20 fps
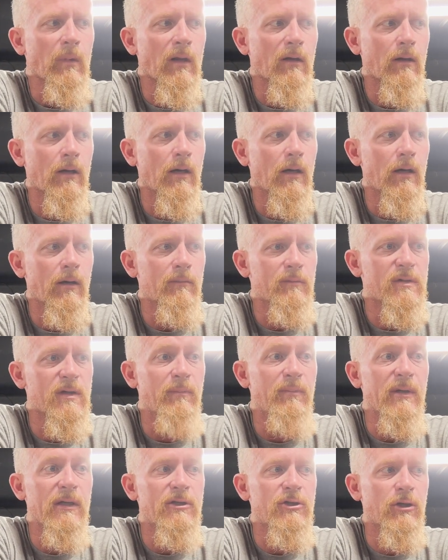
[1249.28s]
to
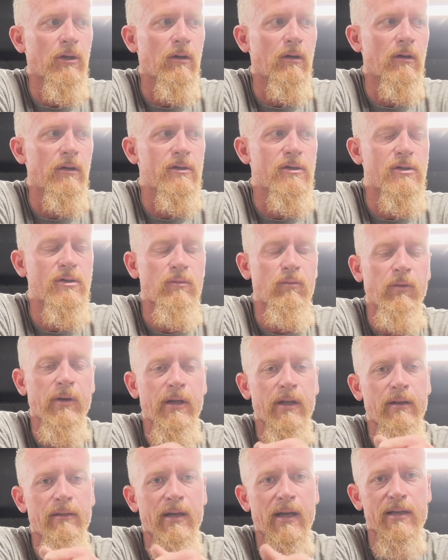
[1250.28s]
be charged
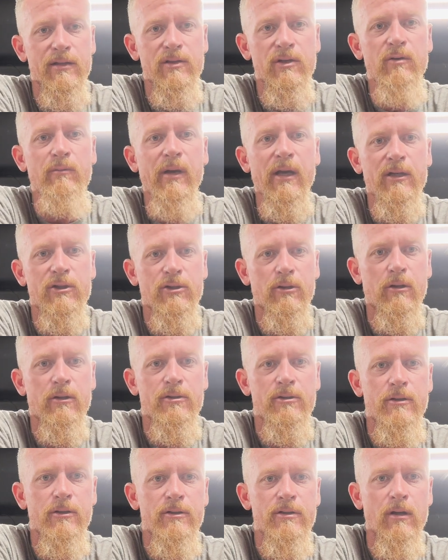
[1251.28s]
when that 2-bank
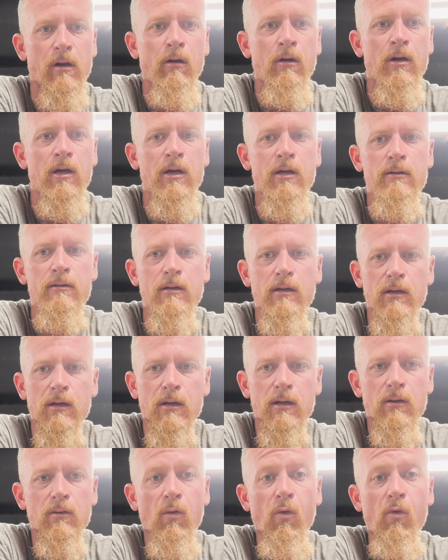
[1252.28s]
charger's on
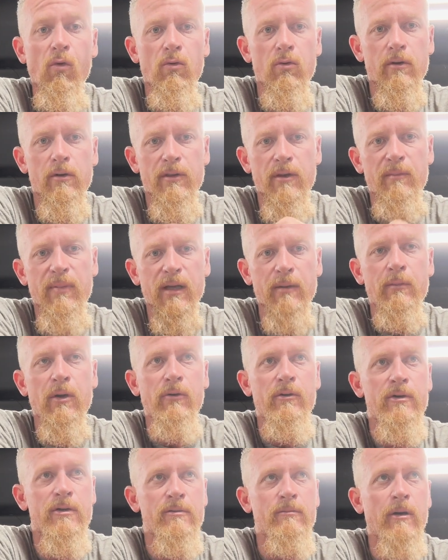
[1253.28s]
or the big
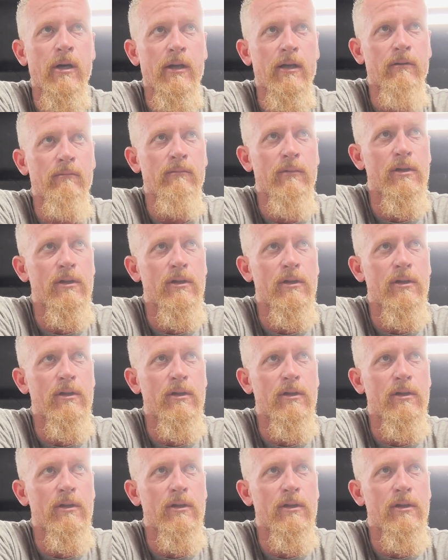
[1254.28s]
motor's running.